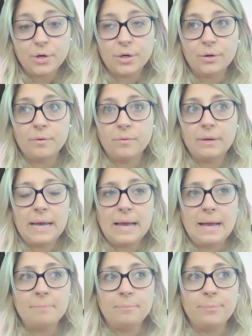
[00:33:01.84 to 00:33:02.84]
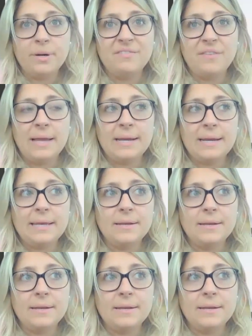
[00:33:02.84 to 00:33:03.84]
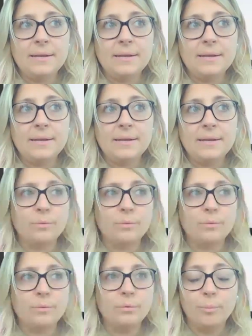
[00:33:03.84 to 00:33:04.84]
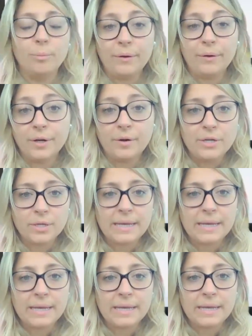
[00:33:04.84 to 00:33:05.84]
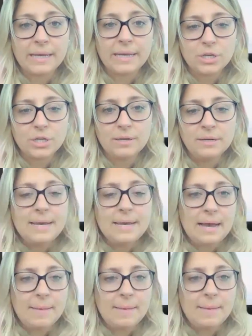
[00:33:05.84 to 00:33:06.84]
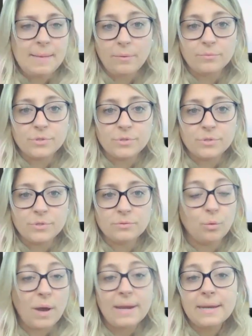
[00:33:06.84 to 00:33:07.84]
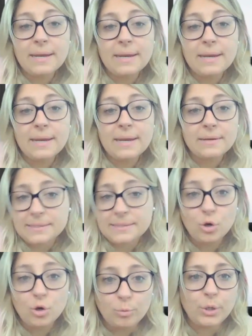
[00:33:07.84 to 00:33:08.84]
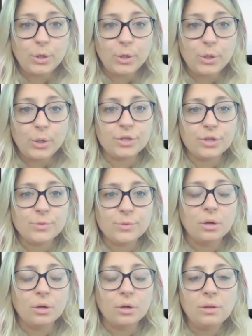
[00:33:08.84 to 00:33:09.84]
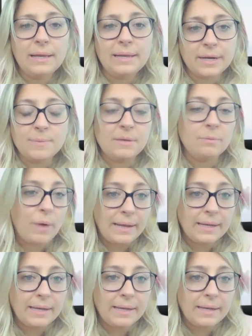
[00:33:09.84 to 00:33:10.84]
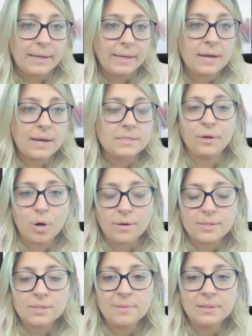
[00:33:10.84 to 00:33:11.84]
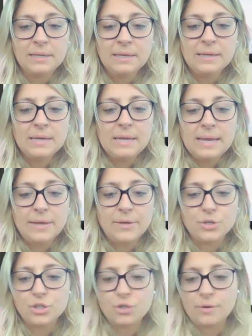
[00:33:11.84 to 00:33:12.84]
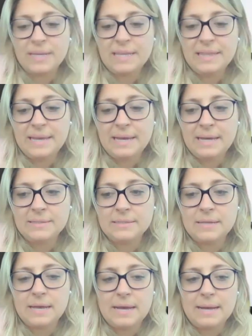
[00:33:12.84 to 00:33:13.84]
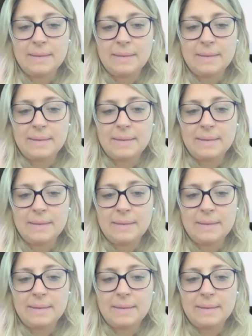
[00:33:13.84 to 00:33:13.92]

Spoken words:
are provided, low barrier education around, what does an opioid overdose look like, so that it can be recognized very proximally, ensuring that,